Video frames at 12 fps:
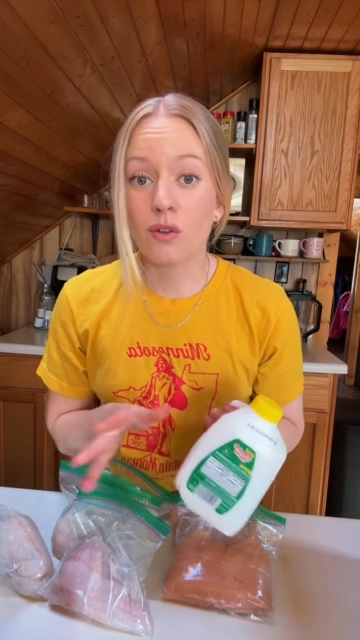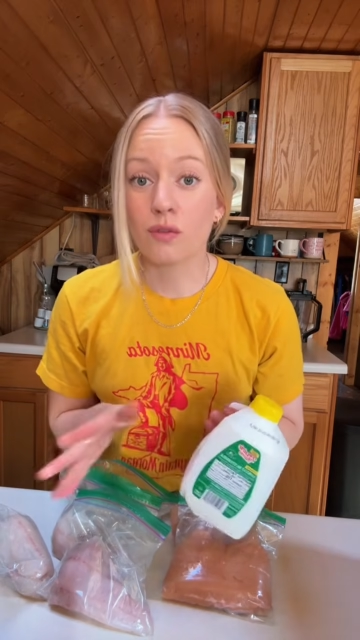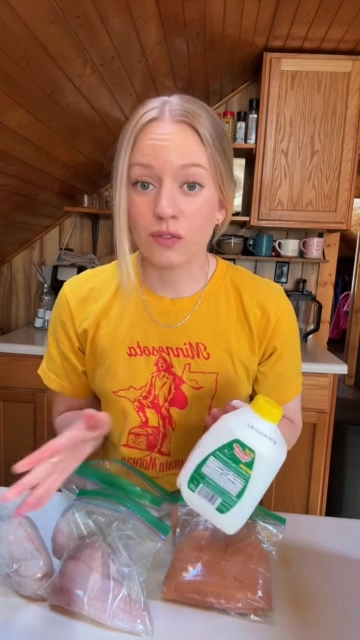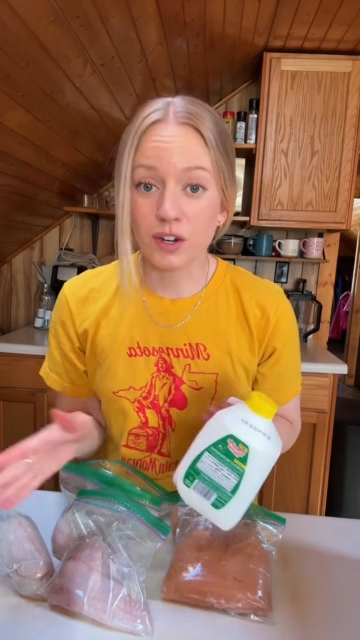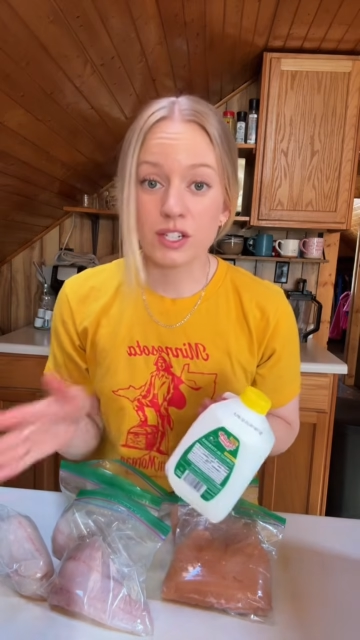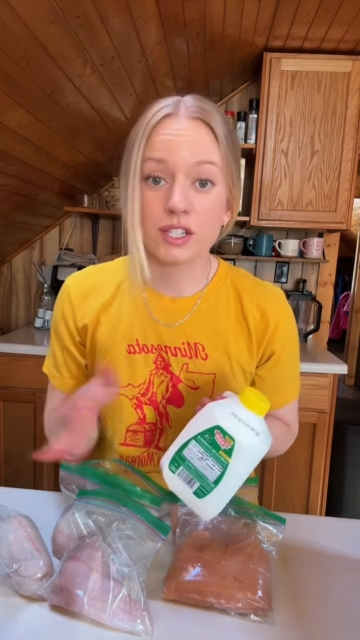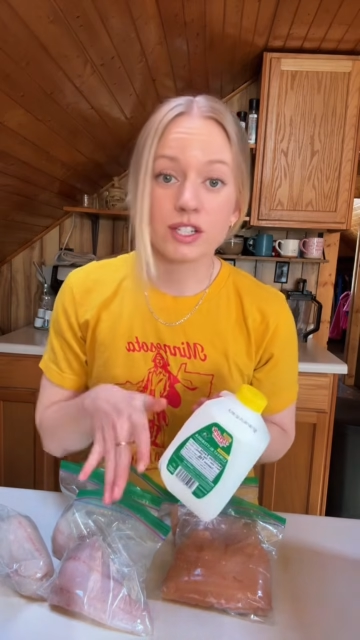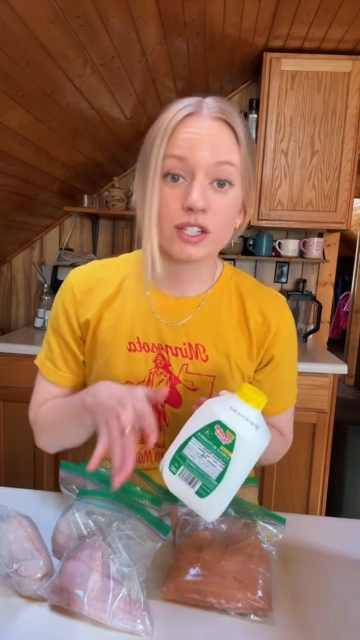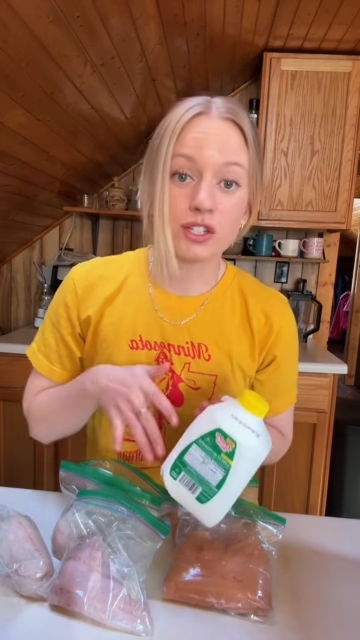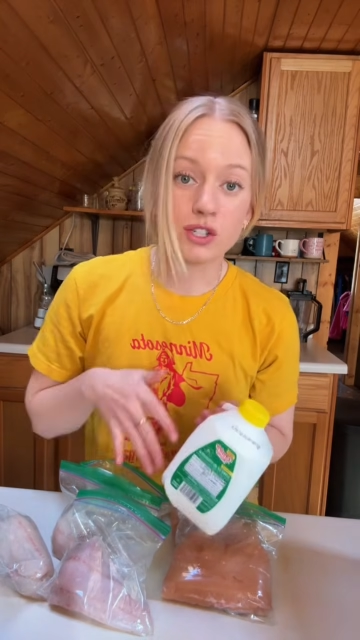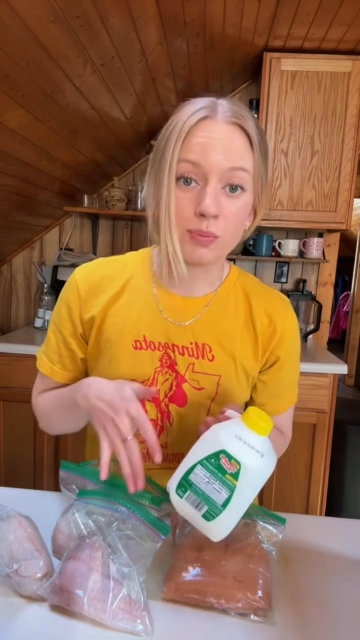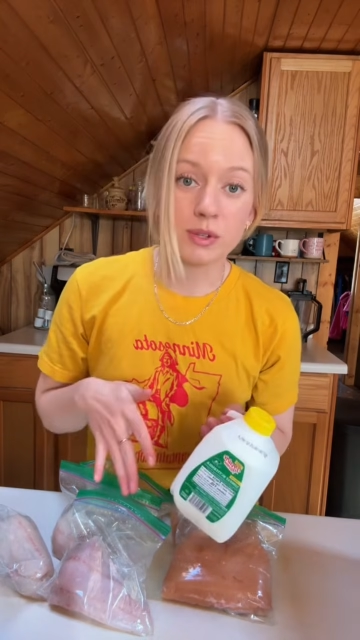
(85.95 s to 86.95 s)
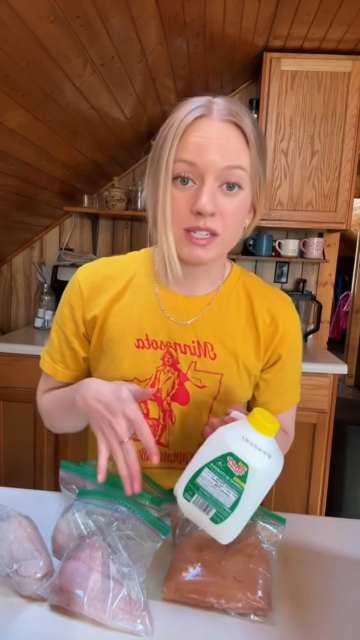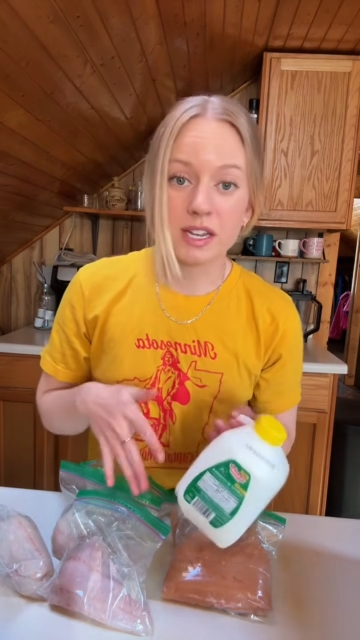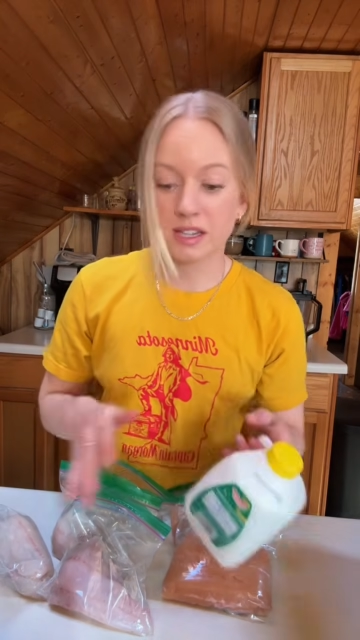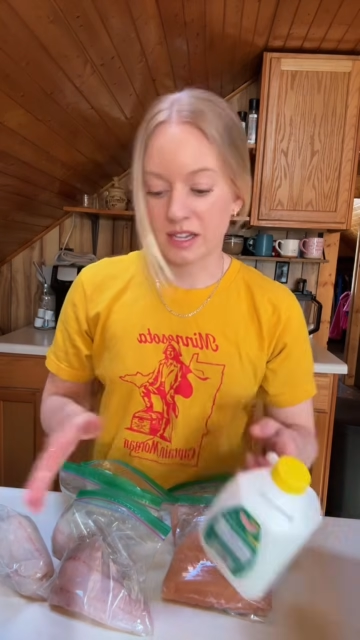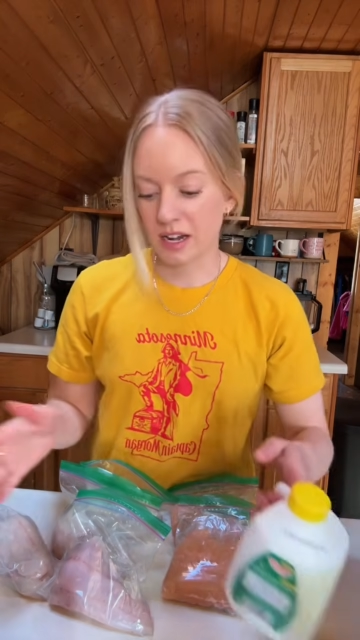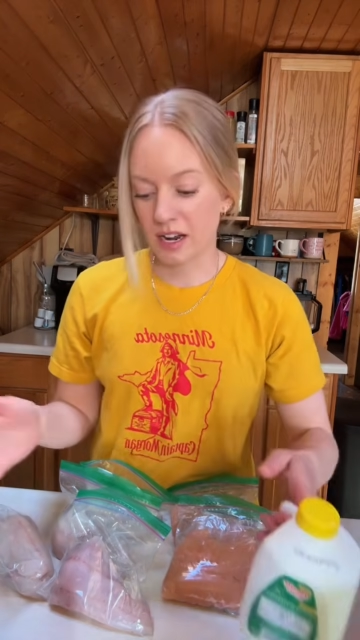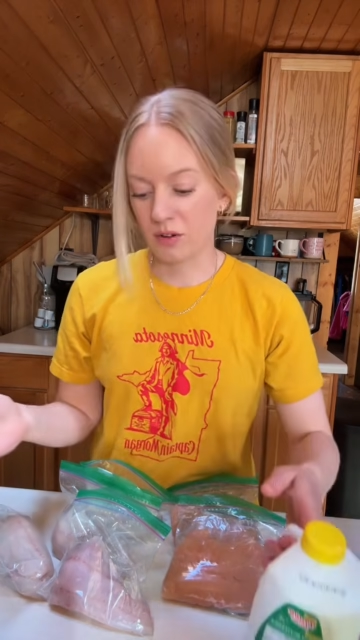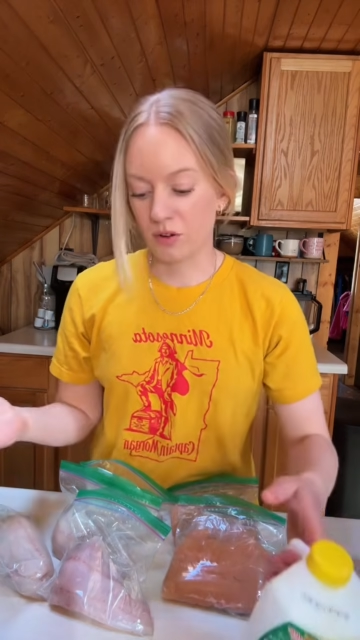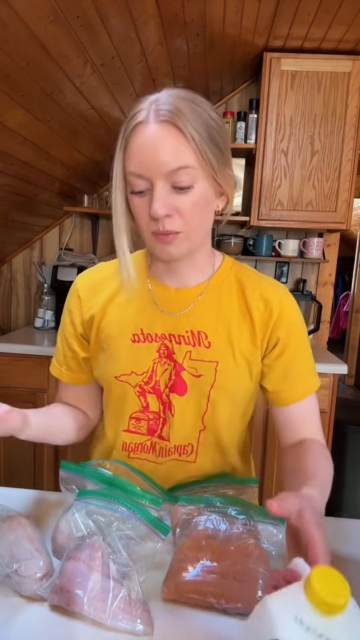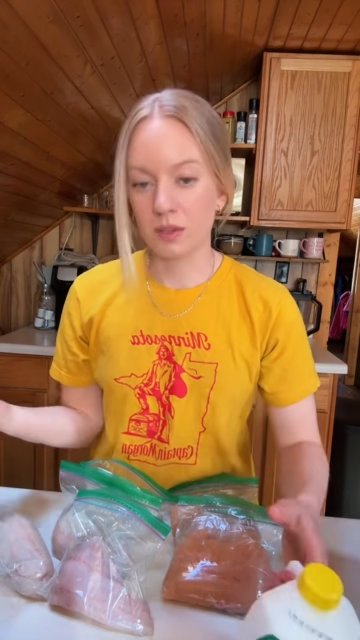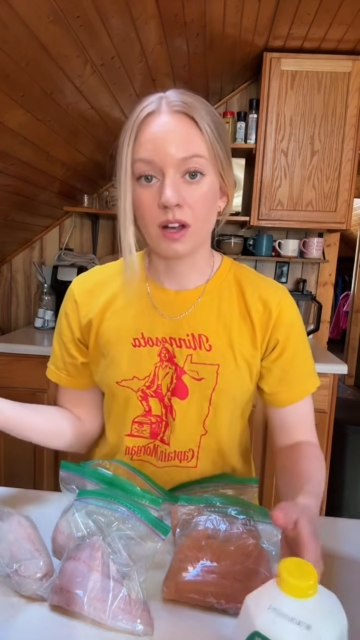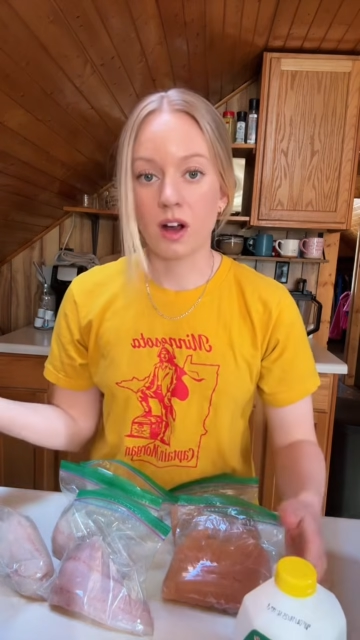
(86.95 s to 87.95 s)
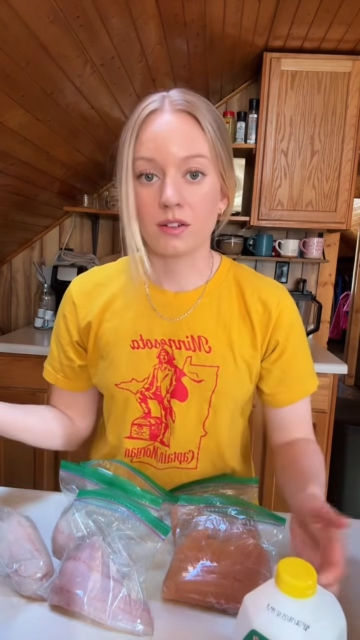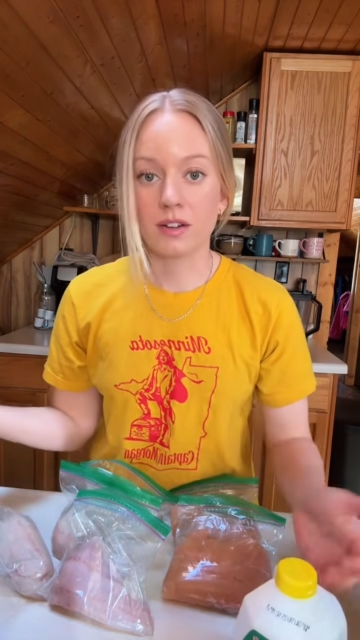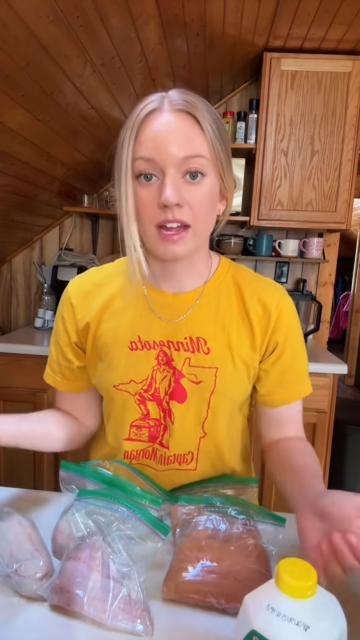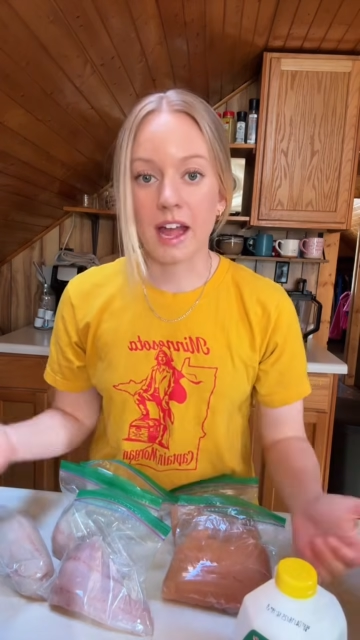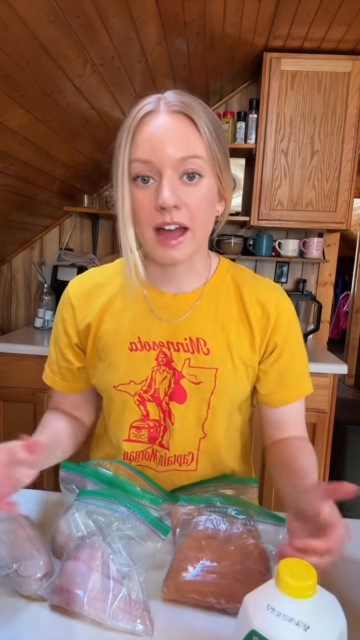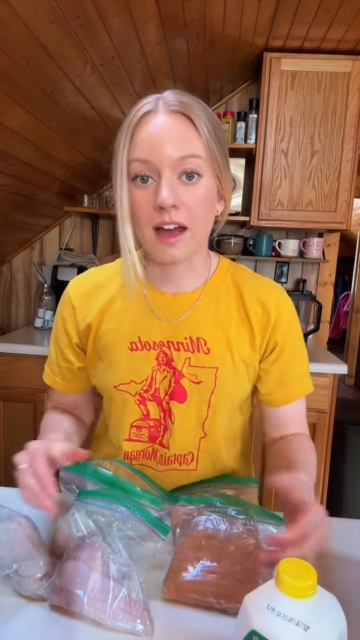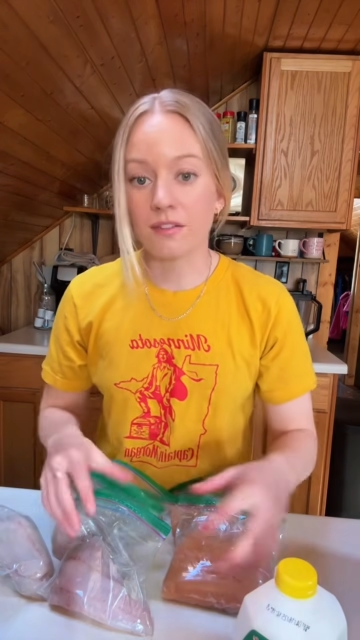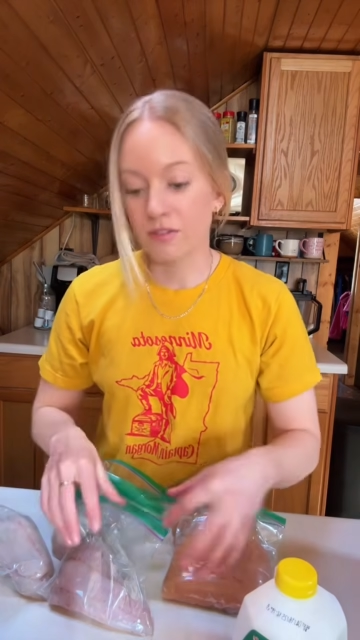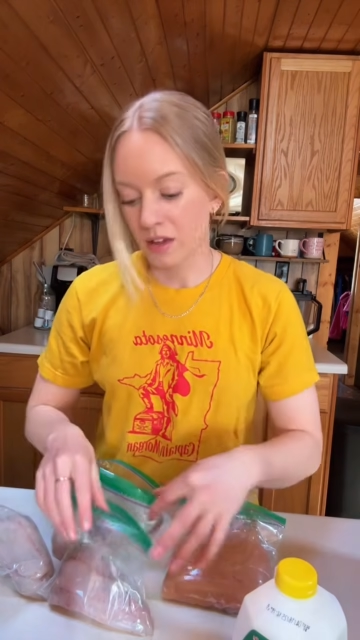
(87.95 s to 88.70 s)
versus the 2% that I normally already have,